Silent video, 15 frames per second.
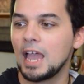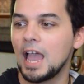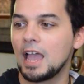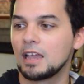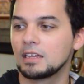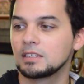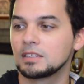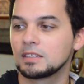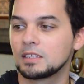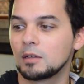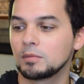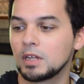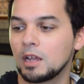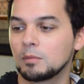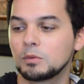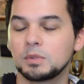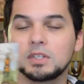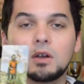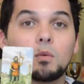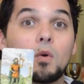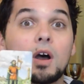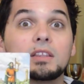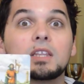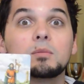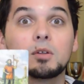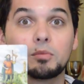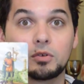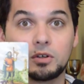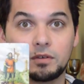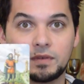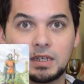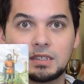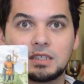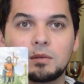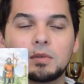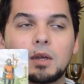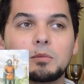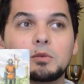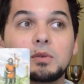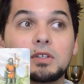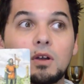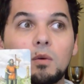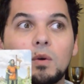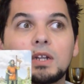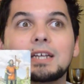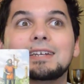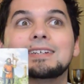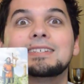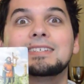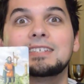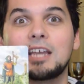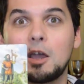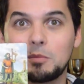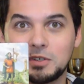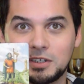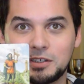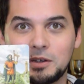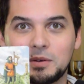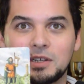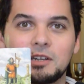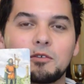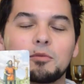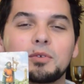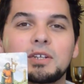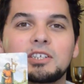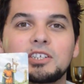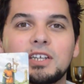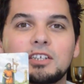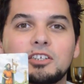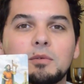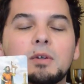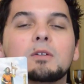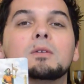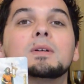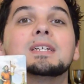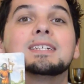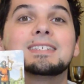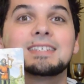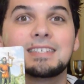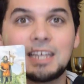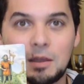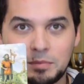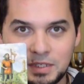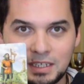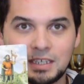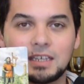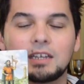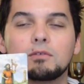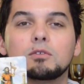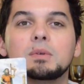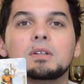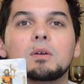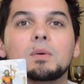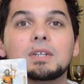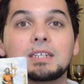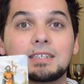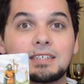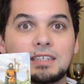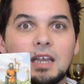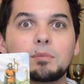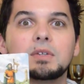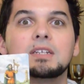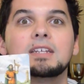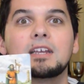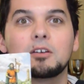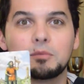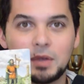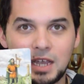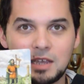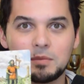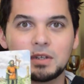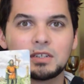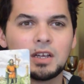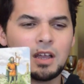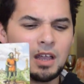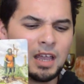And sometimes we don't want them to prove it. Sometimes we don't want to accept a token of appreciation. We don't want to accept a gift. We don't want to accept a down payment.